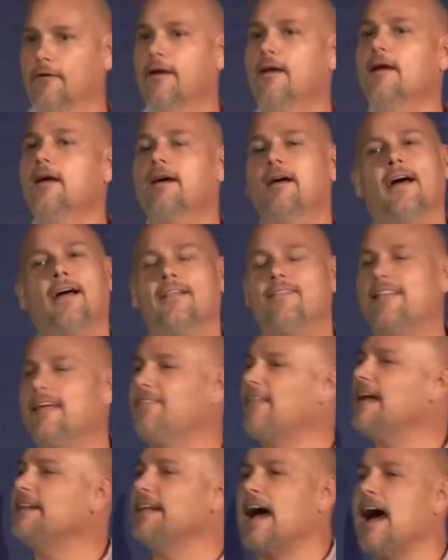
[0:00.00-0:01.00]

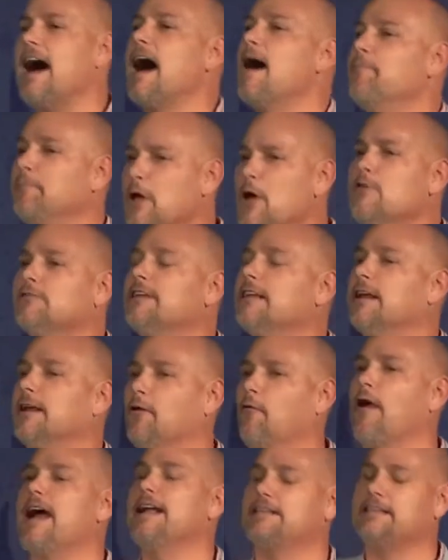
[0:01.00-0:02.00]
That, I'm using it in the
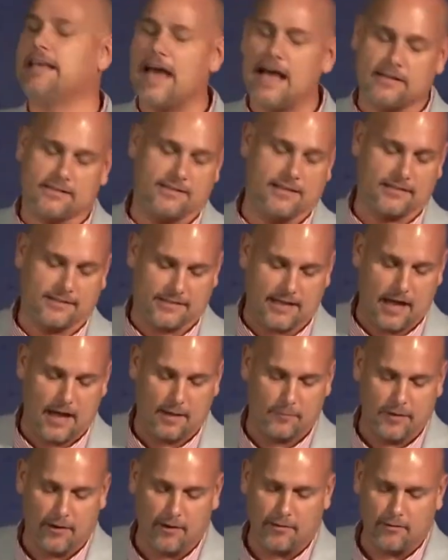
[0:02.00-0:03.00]
right text this
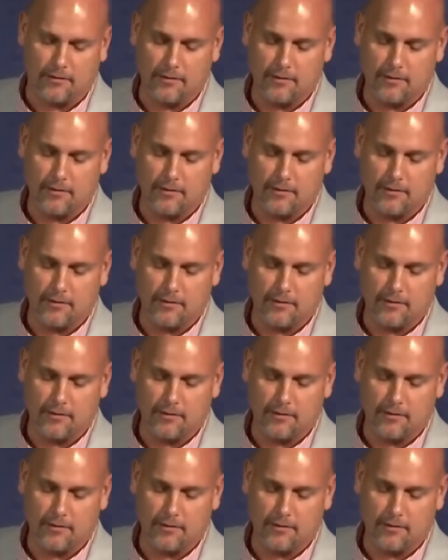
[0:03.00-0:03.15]
time, y'all.